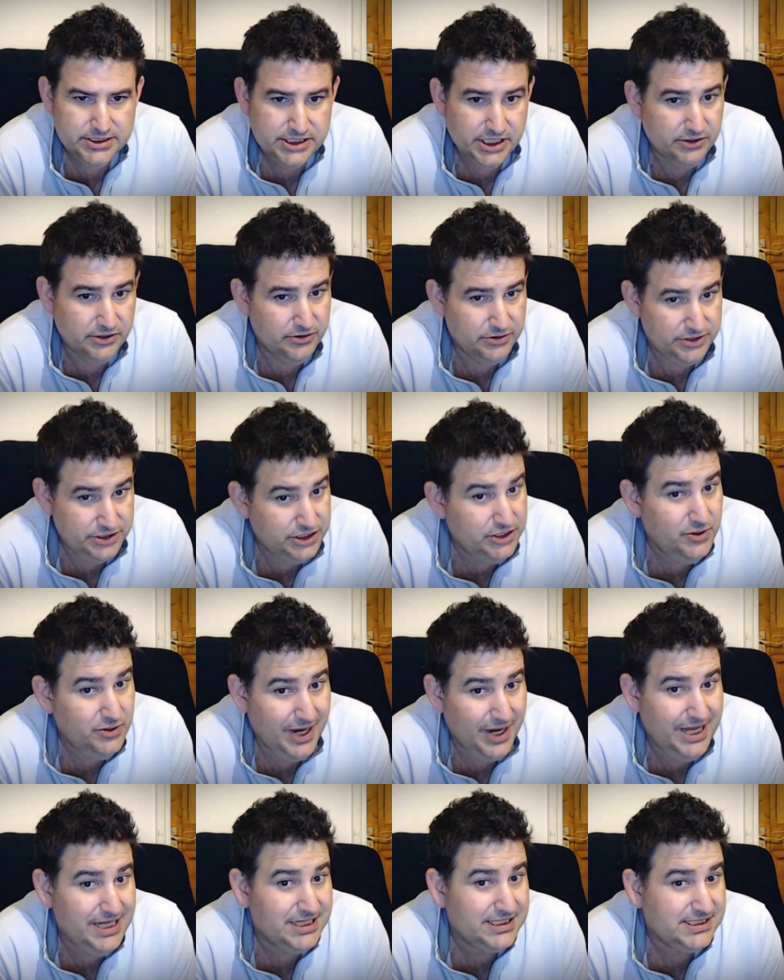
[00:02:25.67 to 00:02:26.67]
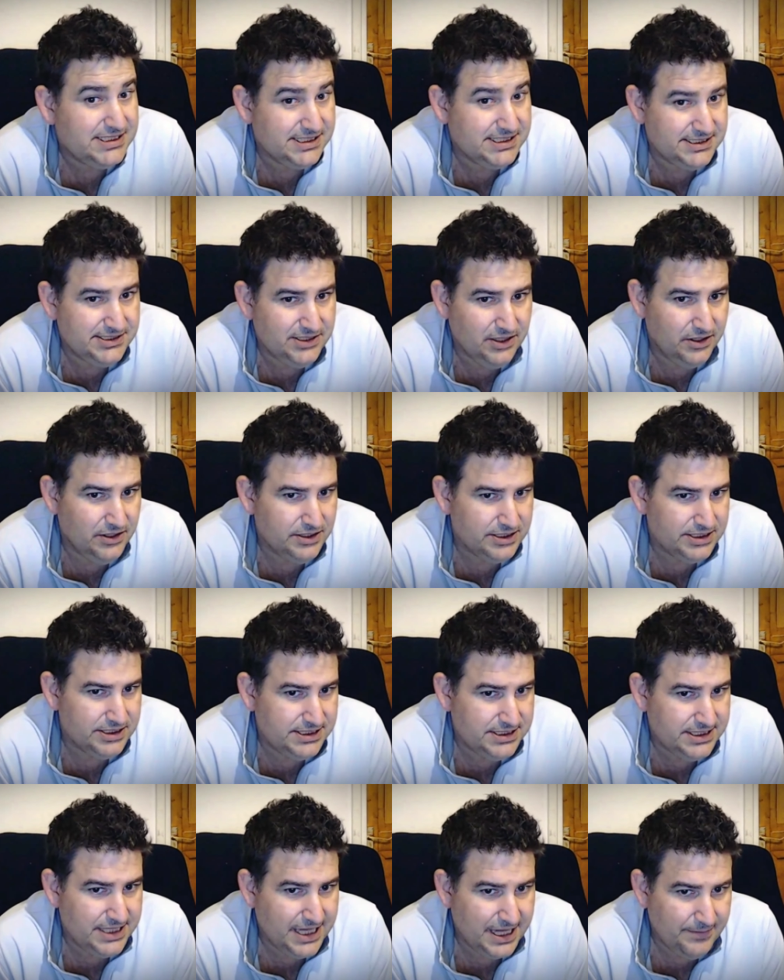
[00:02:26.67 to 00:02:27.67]
So two S
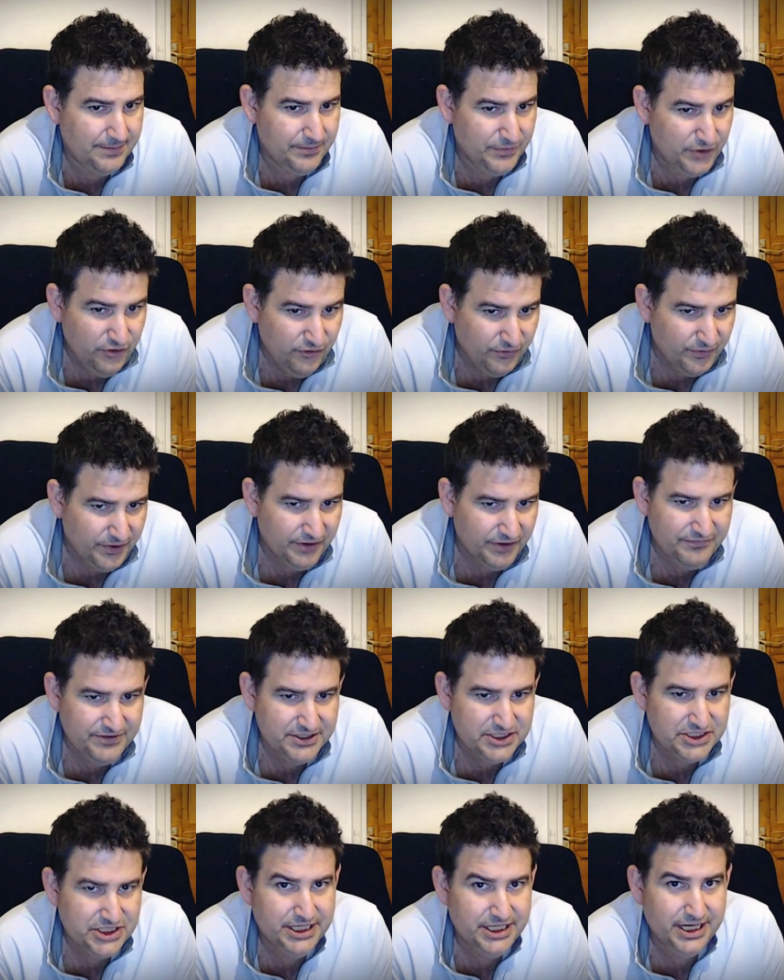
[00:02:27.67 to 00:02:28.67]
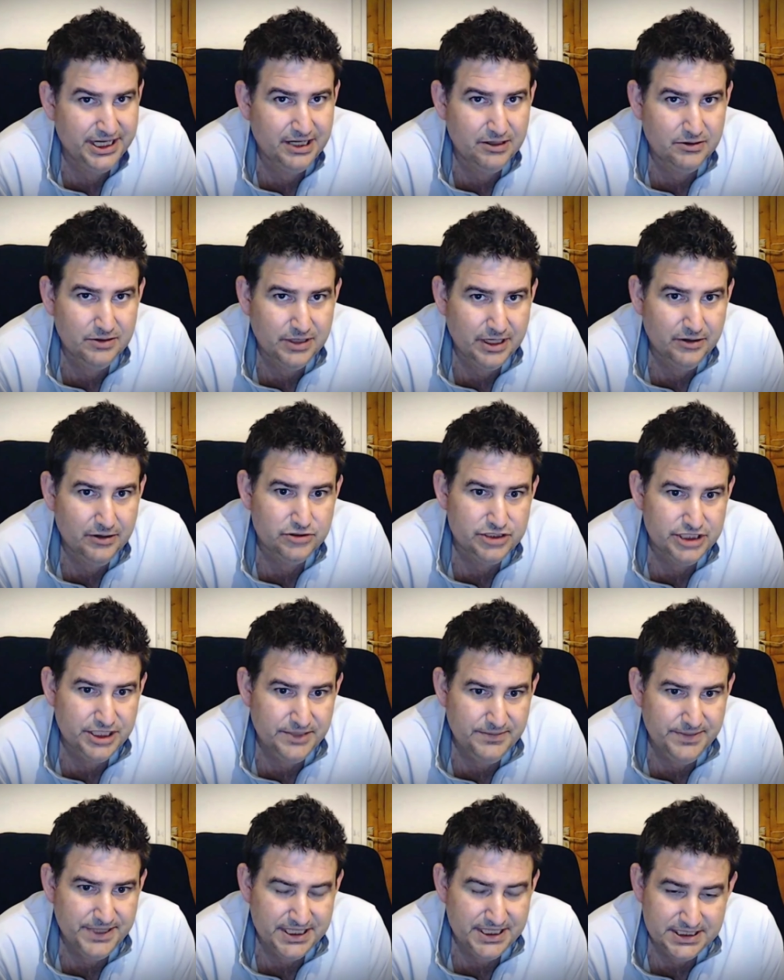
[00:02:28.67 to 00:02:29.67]
starts that movement officially now, L G
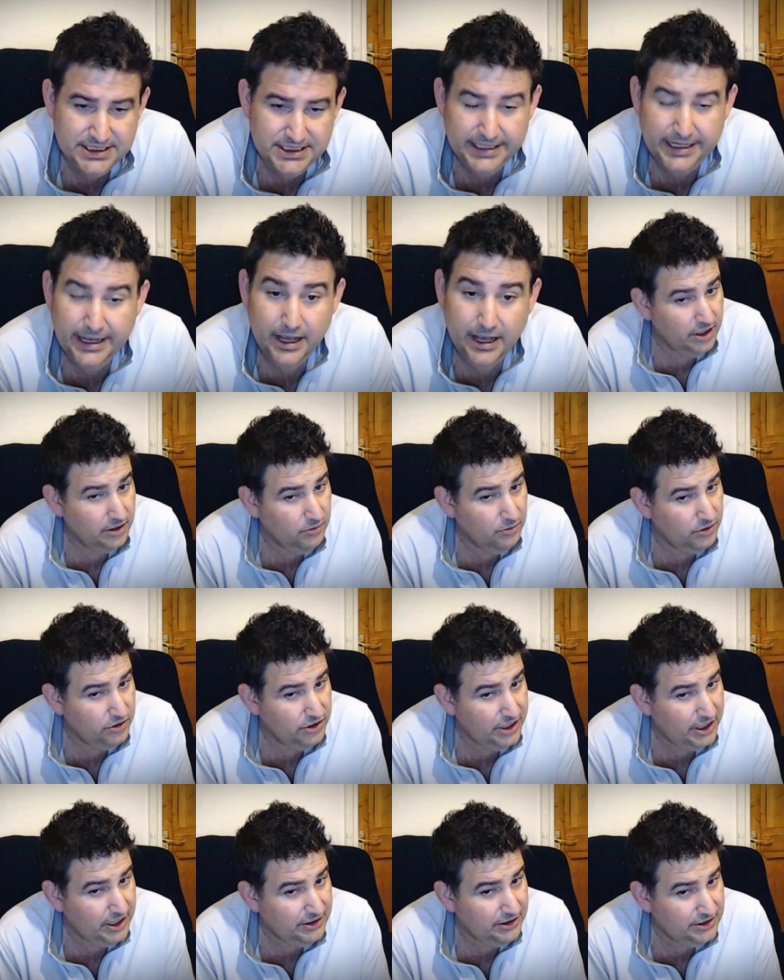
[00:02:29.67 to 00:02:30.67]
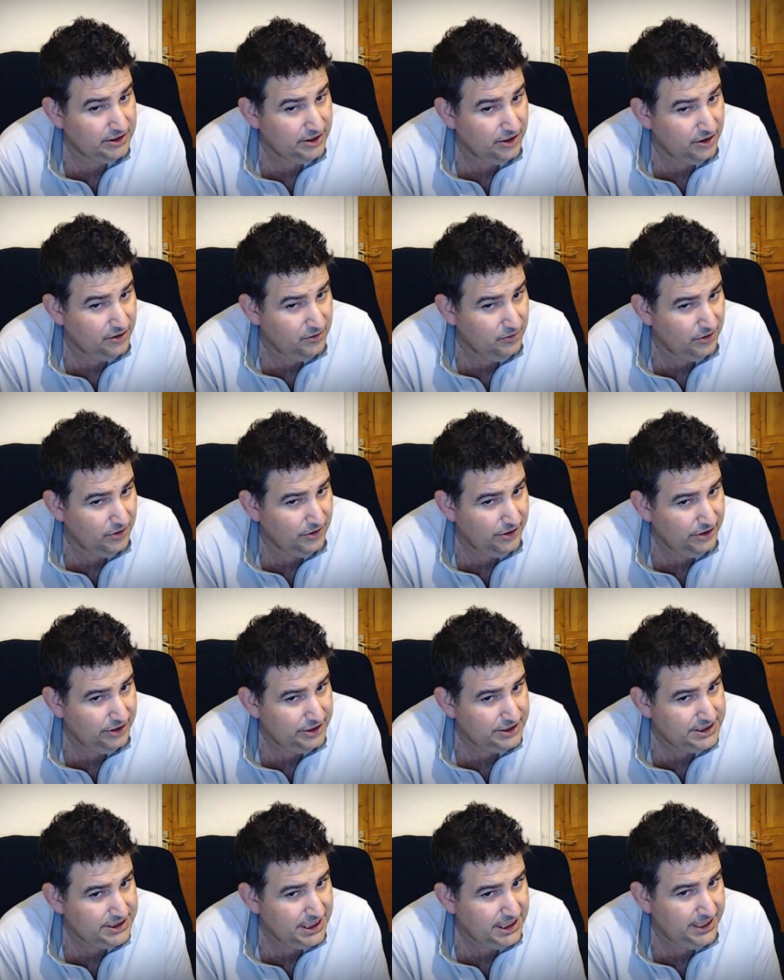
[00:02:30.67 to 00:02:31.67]
B T. No one, no one
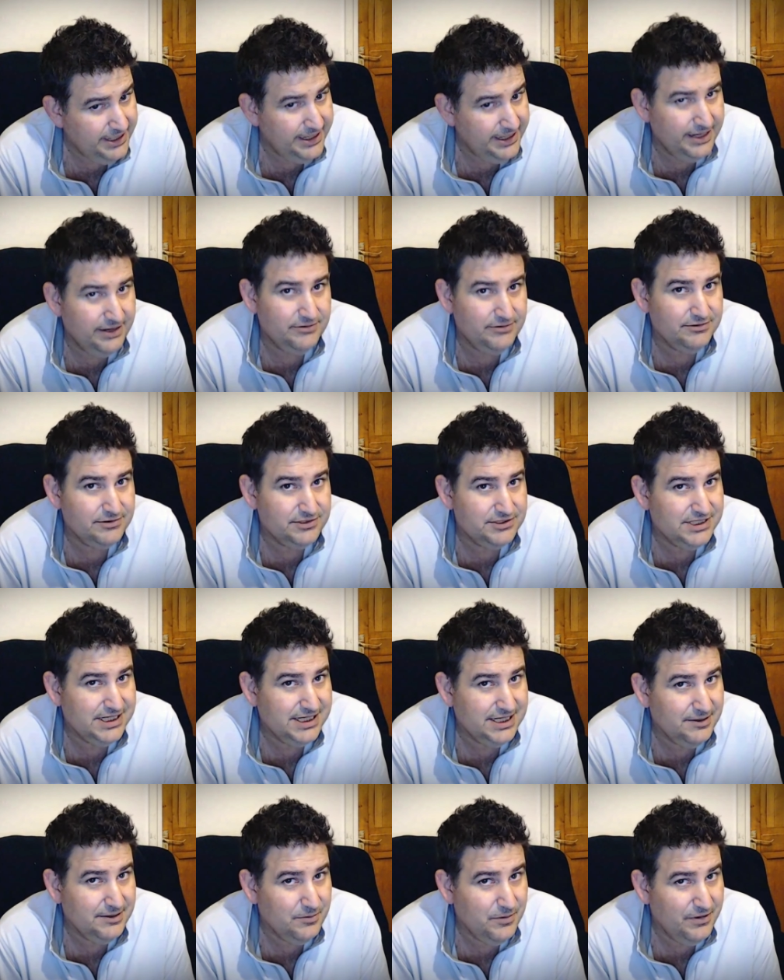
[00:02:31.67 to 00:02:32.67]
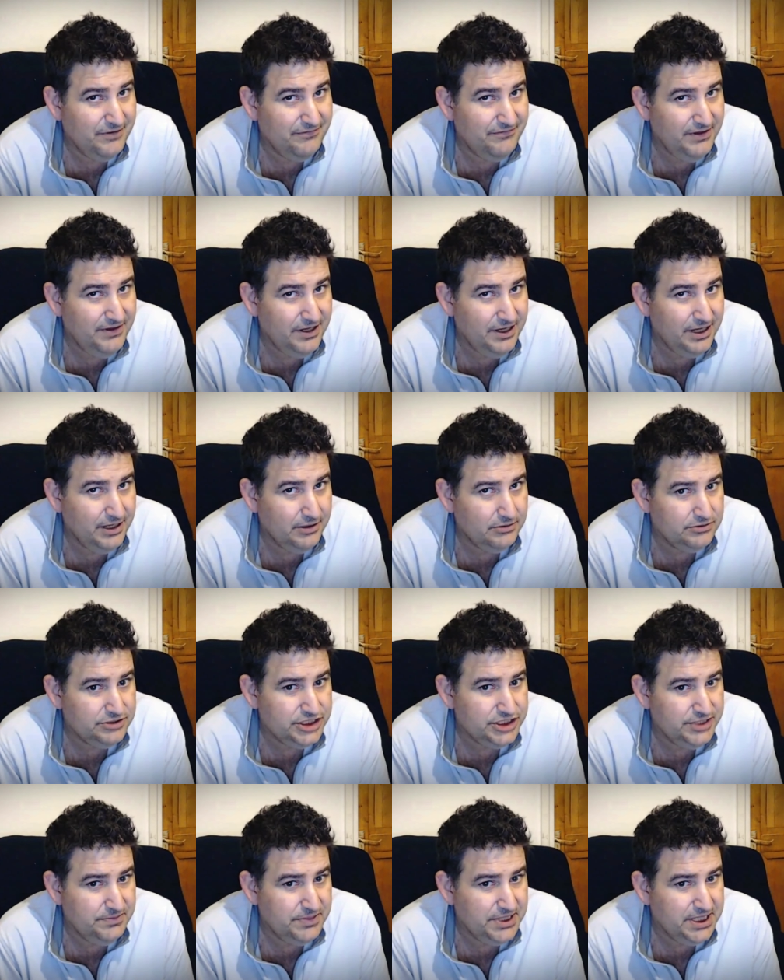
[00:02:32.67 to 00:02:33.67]
dearly counseling with the L
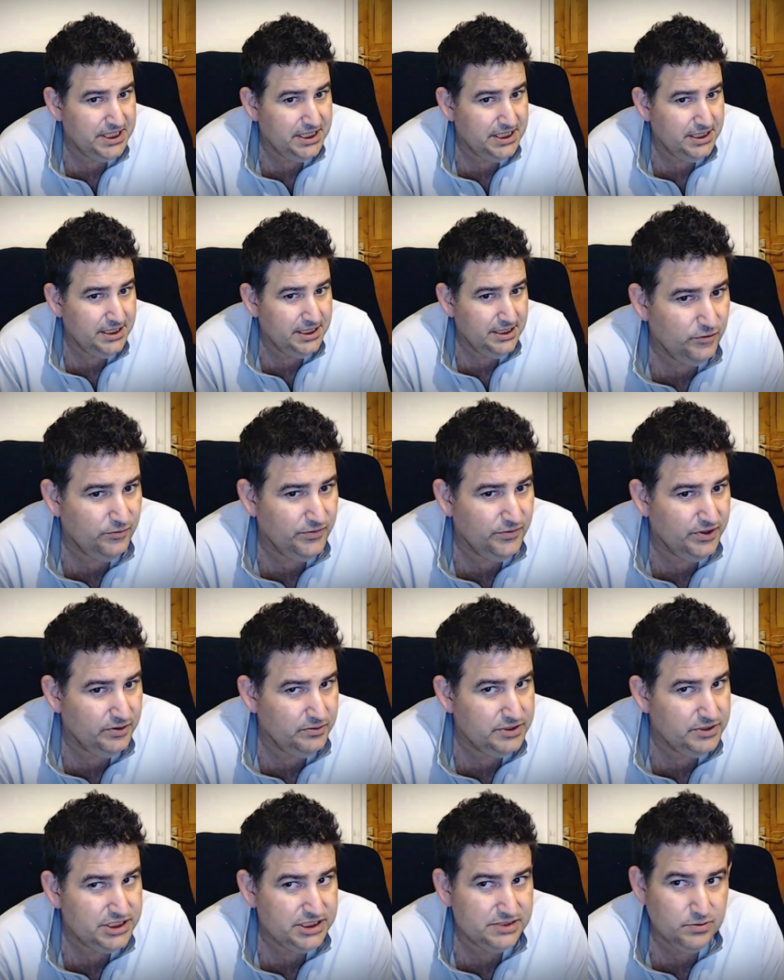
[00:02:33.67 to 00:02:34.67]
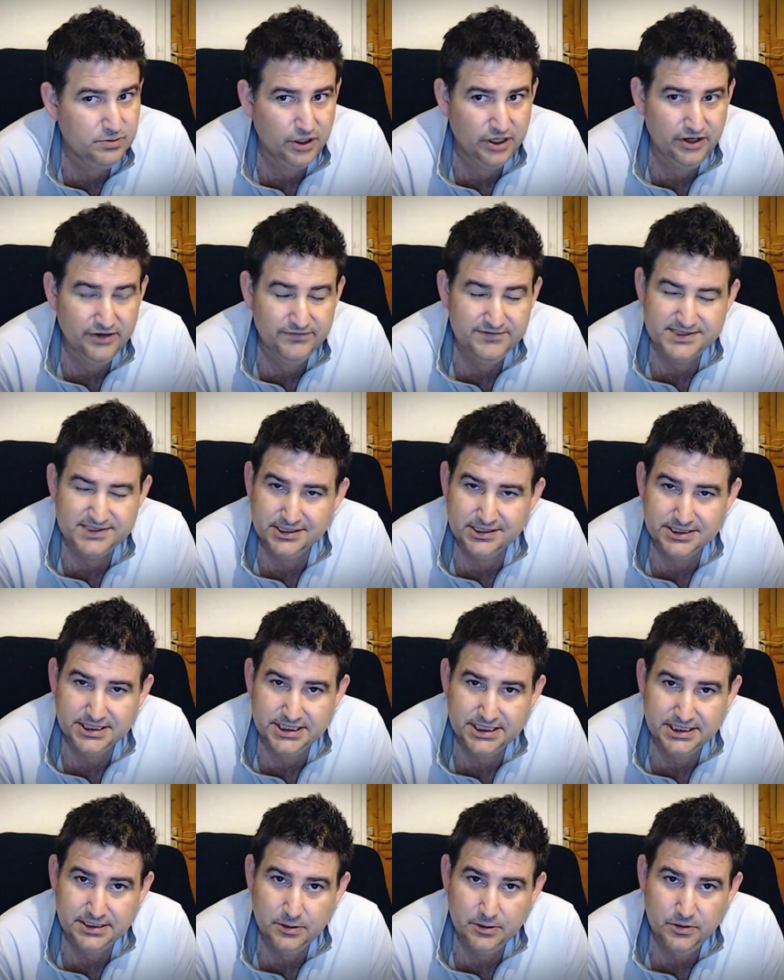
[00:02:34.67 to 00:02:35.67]
G B movement, which is why I've
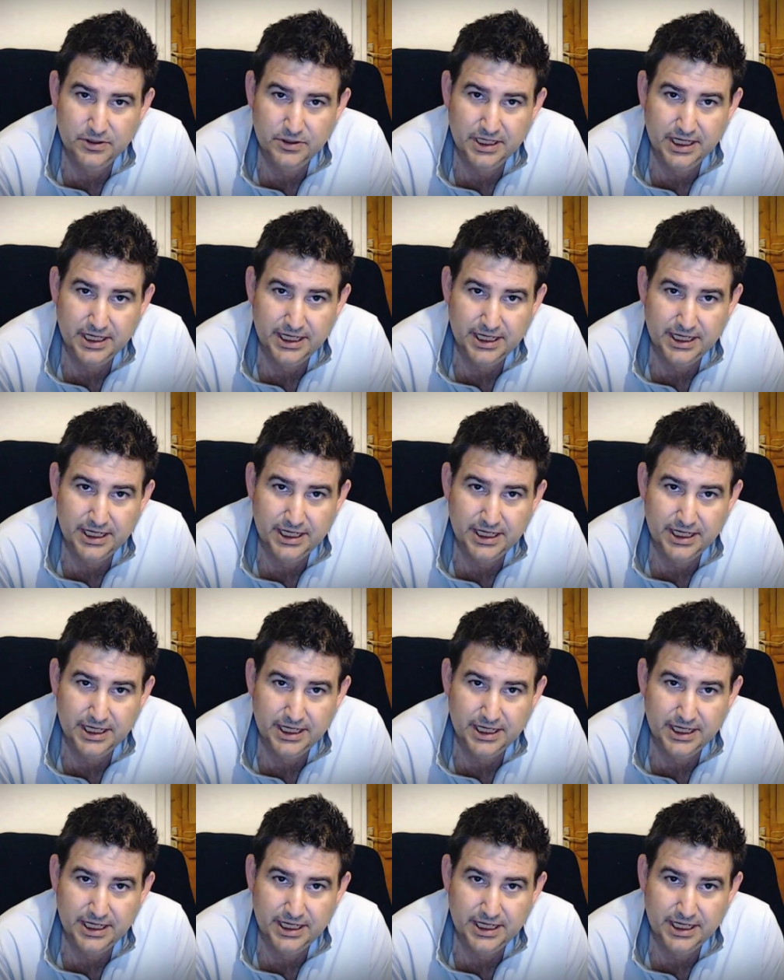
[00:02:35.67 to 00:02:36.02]
started quick